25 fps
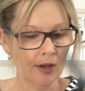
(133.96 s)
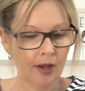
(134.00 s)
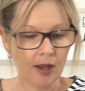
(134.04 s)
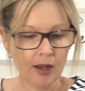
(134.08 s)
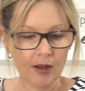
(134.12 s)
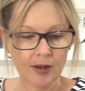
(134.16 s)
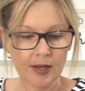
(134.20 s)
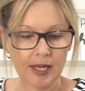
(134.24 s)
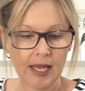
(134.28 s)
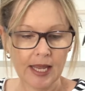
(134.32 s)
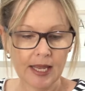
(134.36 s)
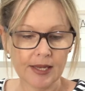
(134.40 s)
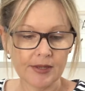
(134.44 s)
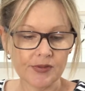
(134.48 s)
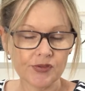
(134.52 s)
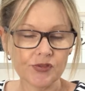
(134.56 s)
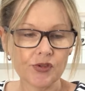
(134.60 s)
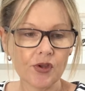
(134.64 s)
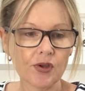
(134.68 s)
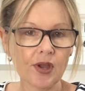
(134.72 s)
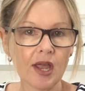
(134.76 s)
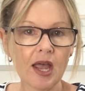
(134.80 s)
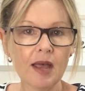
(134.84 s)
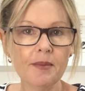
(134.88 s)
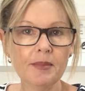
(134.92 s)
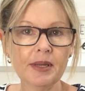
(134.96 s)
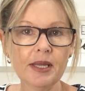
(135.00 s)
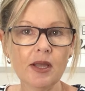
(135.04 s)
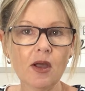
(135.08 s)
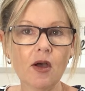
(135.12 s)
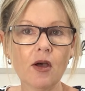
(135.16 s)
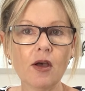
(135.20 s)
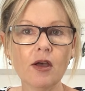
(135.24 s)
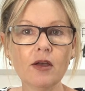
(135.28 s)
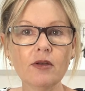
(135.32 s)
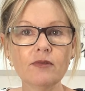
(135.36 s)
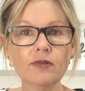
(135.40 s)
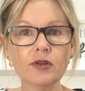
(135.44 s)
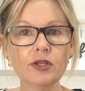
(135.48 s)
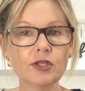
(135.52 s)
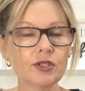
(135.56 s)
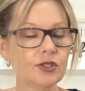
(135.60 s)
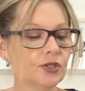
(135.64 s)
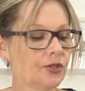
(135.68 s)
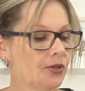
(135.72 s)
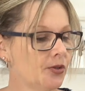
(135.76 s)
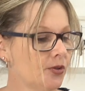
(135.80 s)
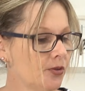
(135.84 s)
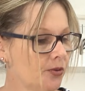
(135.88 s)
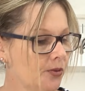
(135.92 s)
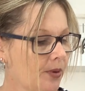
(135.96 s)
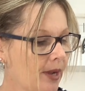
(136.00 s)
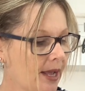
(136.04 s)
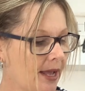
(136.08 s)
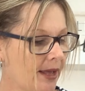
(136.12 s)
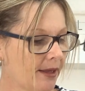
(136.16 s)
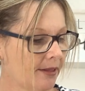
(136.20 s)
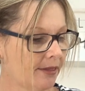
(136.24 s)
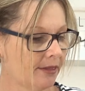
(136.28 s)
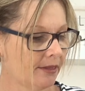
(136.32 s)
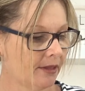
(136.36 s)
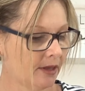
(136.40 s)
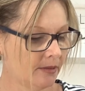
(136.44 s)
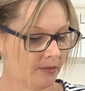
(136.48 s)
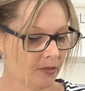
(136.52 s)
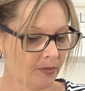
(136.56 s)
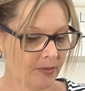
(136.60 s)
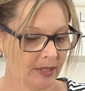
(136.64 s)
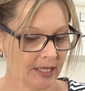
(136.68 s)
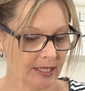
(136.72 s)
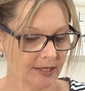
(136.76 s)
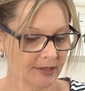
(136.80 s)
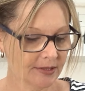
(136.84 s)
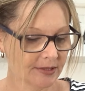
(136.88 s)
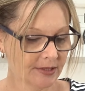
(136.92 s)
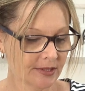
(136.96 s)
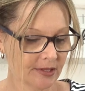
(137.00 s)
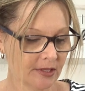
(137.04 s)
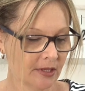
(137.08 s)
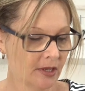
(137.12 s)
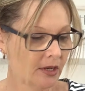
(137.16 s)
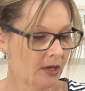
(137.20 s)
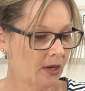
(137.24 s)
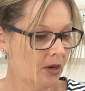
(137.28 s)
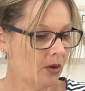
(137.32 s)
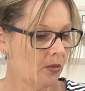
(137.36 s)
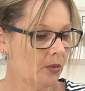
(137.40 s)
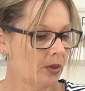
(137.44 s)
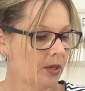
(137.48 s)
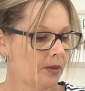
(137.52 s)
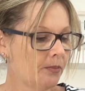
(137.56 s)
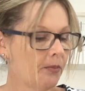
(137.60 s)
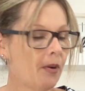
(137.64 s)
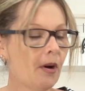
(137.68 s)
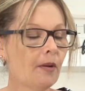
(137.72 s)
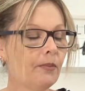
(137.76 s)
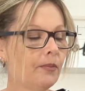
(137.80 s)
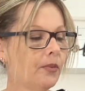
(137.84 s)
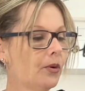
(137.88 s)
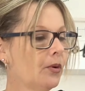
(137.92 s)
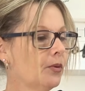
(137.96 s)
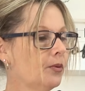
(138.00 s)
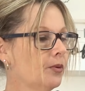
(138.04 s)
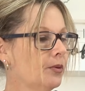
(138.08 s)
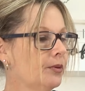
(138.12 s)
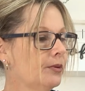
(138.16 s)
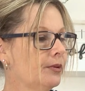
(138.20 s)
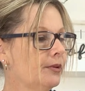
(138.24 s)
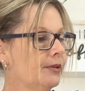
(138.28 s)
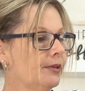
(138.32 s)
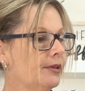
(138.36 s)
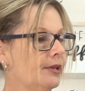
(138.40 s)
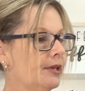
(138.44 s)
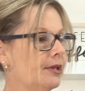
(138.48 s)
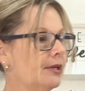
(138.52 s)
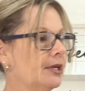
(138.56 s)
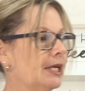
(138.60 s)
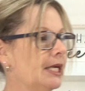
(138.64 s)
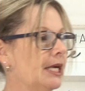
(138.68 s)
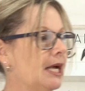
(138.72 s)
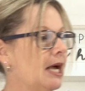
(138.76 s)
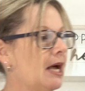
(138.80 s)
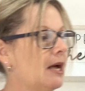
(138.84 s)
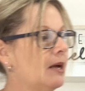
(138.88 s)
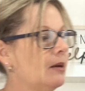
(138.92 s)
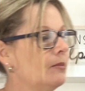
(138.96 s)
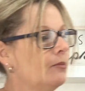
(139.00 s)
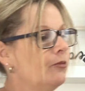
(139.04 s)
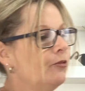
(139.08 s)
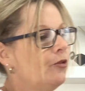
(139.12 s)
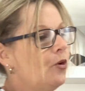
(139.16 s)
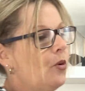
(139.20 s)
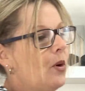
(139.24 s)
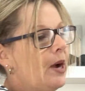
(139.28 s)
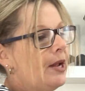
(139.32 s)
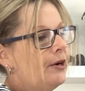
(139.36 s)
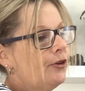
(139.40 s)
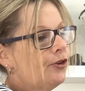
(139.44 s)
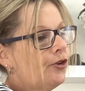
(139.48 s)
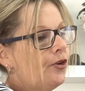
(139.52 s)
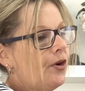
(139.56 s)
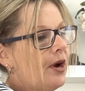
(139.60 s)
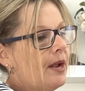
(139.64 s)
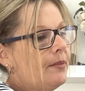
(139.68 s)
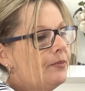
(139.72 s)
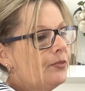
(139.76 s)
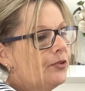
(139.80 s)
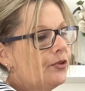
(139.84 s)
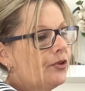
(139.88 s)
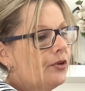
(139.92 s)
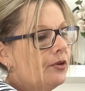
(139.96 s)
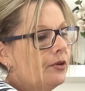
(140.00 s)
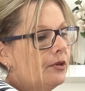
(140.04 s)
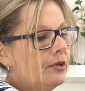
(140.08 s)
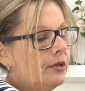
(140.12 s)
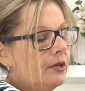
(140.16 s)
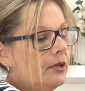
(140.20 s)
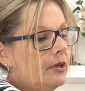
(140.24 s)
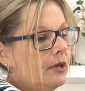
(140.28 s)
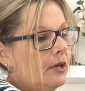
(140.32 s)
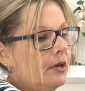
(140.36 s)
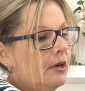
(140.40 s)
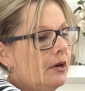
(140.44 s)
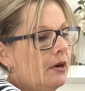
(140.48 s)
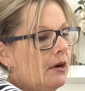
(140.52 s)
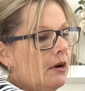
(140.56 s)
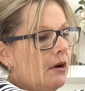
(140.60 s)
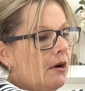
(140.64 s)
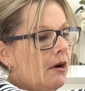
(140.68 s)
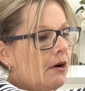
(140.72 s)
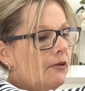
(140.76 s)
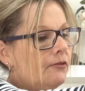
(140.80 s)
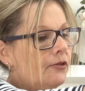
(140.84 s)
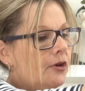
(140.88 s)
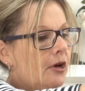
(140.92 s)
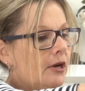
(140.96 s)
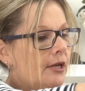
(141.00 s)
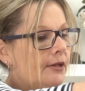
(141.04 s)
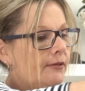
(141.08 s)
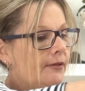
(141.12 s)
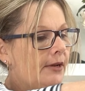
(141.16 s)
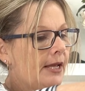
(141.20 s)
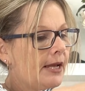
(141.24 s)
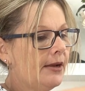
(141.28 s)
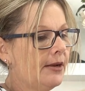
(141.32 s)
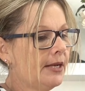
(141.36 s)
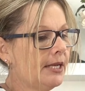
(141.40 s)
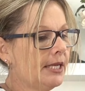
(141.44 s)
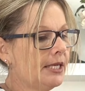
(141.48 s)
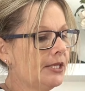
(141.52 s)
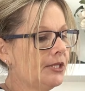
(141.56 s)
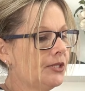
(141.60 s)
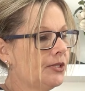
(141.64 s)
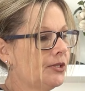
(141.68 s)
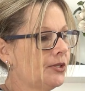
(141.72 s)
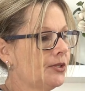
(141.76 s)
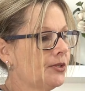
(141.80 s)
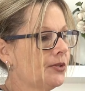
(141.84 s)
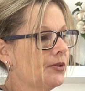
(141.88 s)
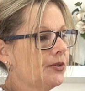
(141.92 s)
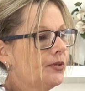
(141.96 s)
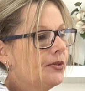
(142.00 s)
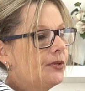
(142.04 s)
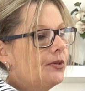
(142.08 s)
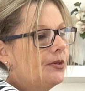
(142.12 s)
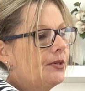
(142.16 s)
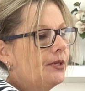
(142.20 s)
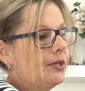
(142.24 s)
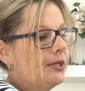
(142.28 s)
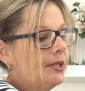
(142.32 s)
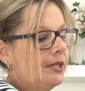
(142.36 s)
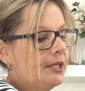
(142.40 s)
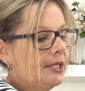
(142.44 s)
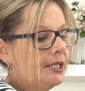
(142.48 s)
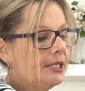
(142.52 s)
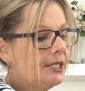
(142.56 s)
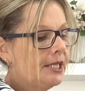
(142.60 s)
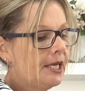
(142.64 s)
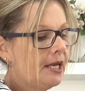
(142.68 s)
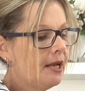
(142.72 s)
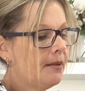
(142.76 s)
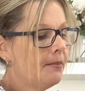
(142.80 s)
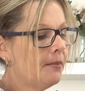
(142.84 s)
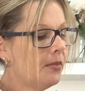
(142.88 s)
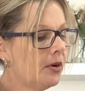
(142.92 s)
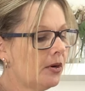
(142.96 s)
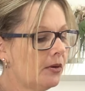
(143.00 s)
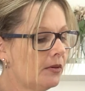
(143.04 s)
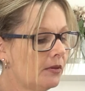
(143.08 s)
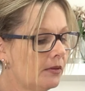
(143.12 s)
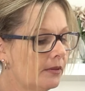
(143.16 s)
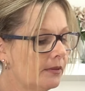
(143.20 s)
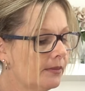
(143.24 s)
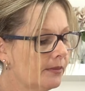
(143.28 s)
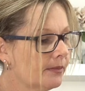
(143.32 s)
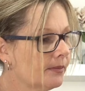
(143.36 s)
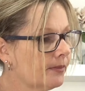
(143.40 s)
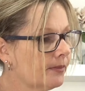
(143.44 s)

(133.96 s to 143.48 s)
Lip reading: Okay, so coming over to our Thermomix, I'm going to pop all the 400 grams of cauliflower into the TM bowl.